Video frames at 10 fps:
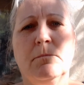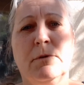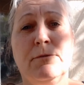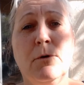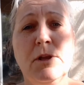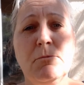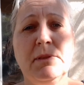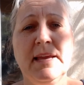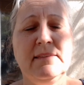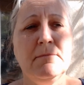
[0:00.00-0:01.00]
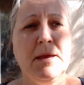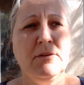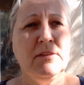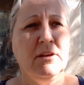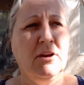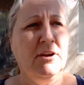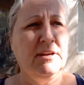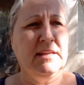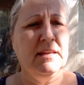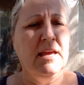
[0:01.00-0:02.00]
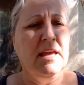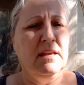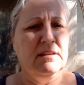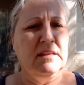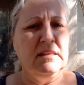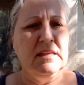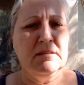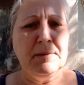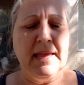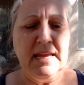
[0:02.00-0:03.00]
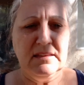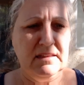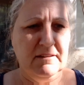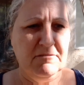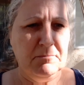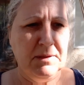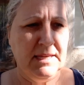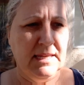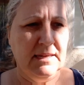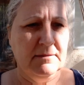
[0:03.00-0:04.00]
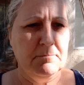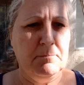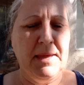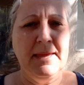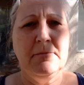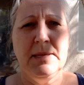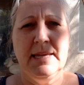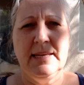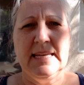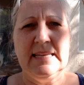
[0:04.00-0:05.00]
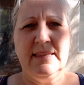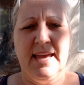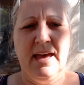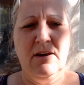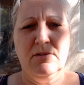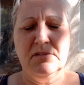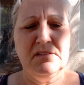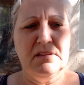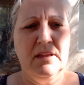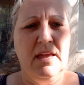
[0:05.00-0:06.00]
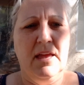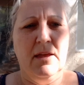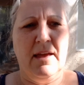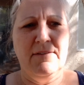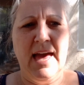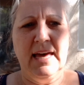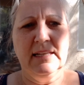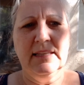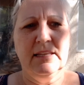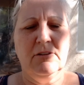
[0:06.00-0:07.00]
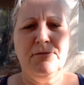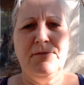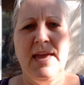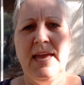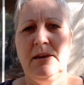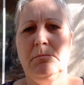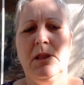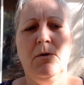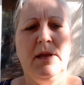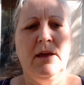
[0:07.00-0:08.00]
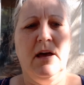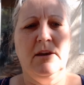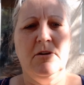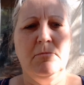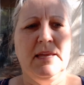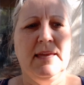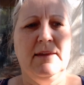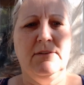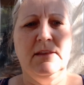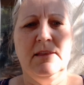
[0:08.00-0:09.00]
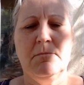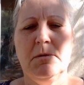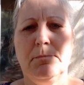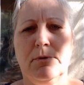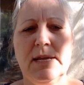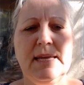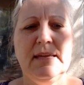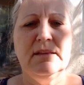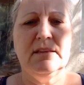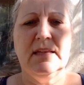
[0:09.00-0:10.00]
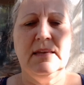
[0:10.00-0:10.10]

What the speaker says: before you plant them out in the garden. See, these plants have been babied in the house. I've had a little fan blowing on them and giving them a breeze,